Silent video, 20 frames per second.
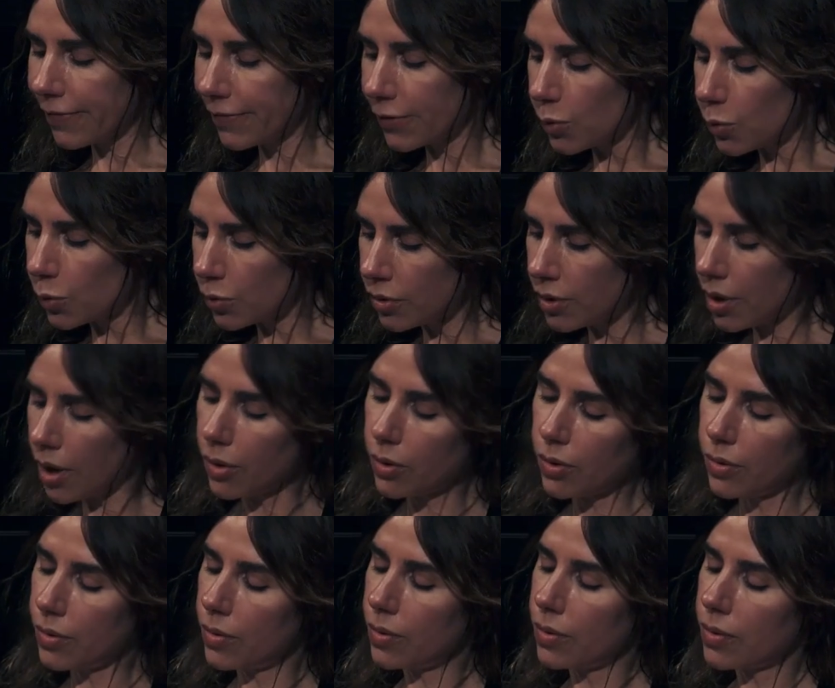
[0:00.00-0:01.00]
you
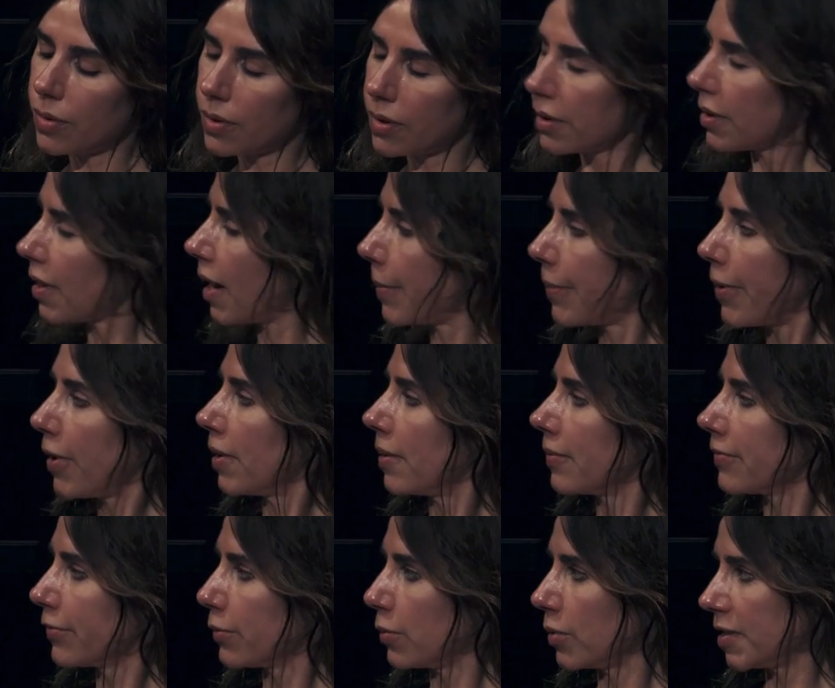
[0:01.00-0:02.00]
know that
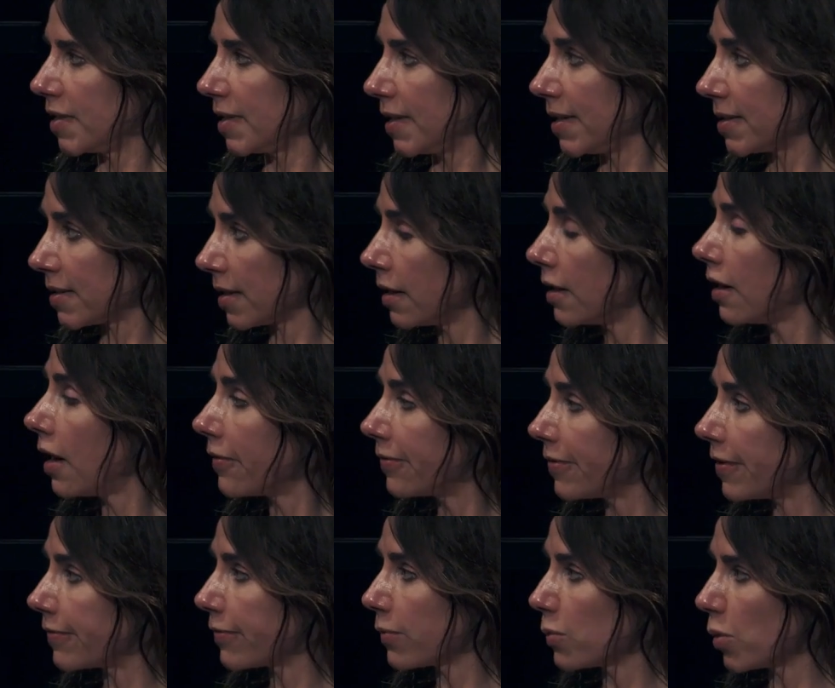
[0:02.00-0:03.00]
poem for what it is and love
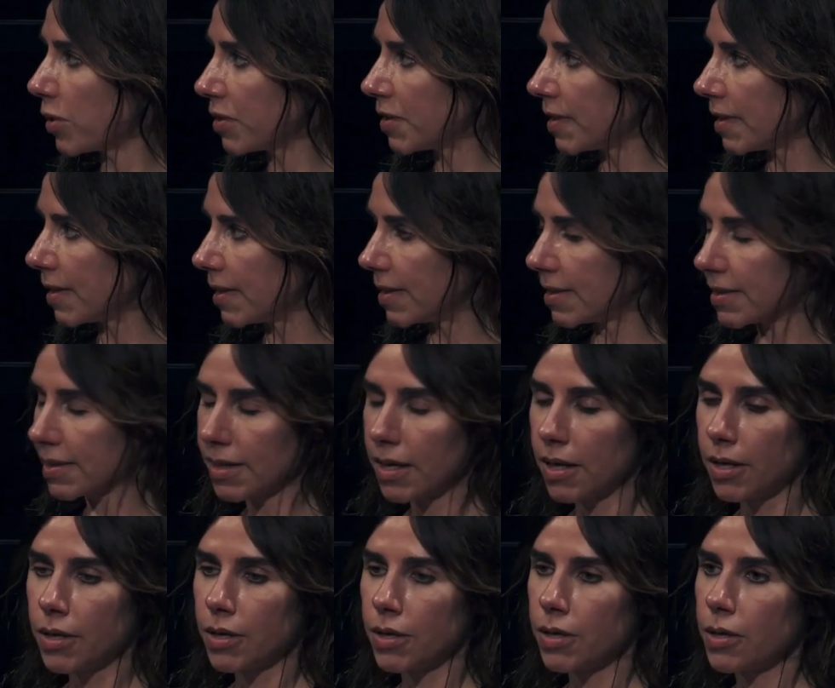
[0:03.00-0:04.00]
it for what it is,
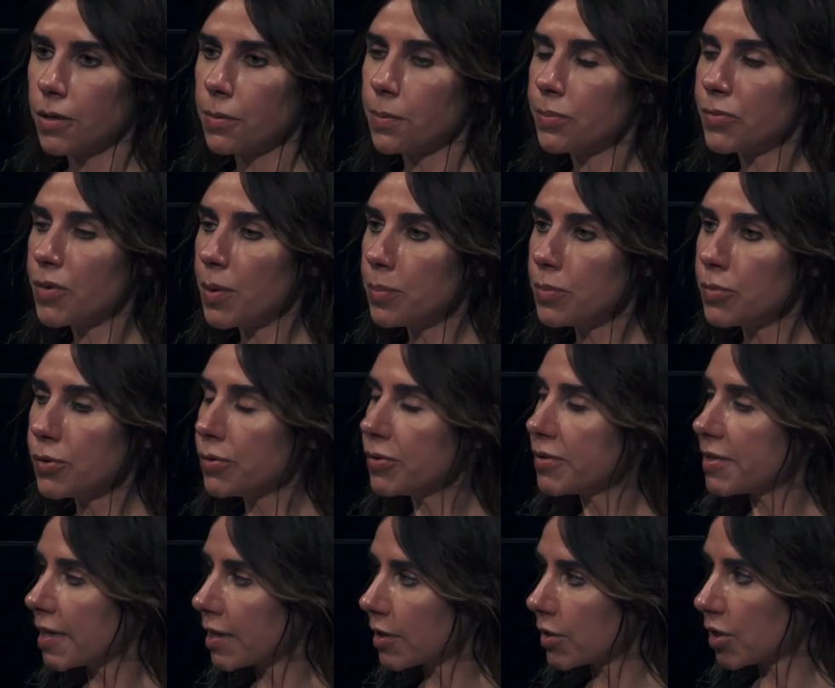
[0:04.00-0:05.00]
the
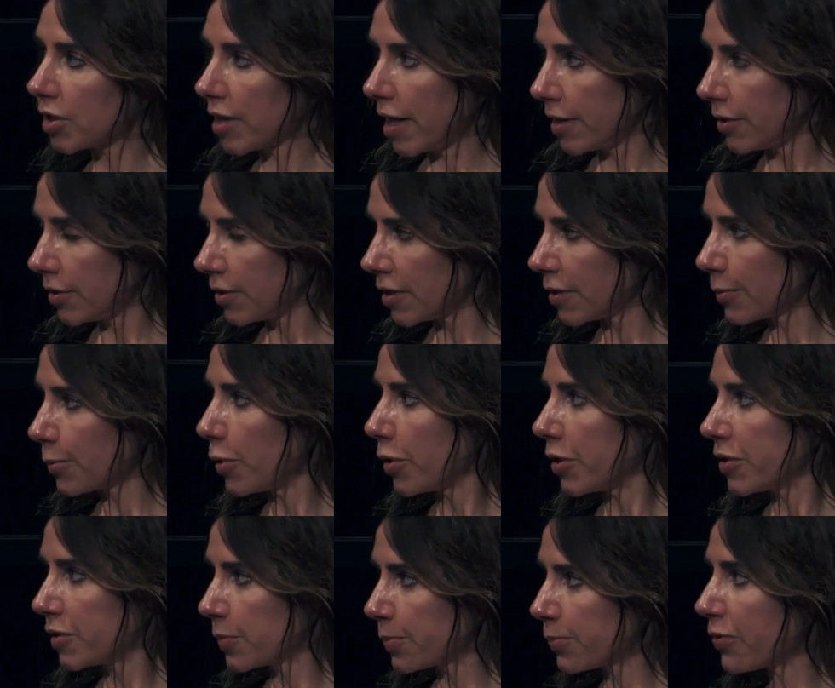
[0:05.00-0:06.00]
music changes
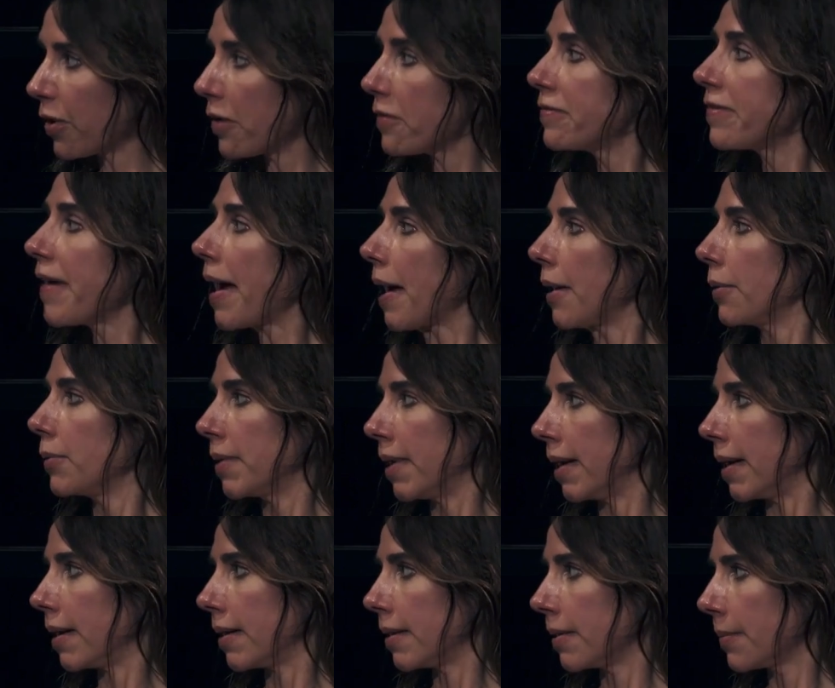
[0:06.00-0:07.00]
words
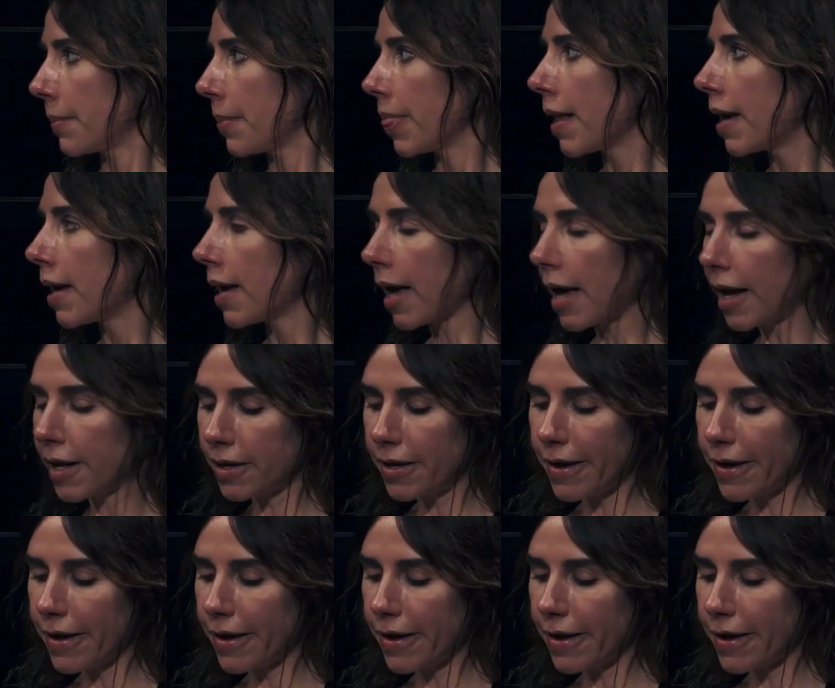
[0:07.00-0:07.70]
profoundly. And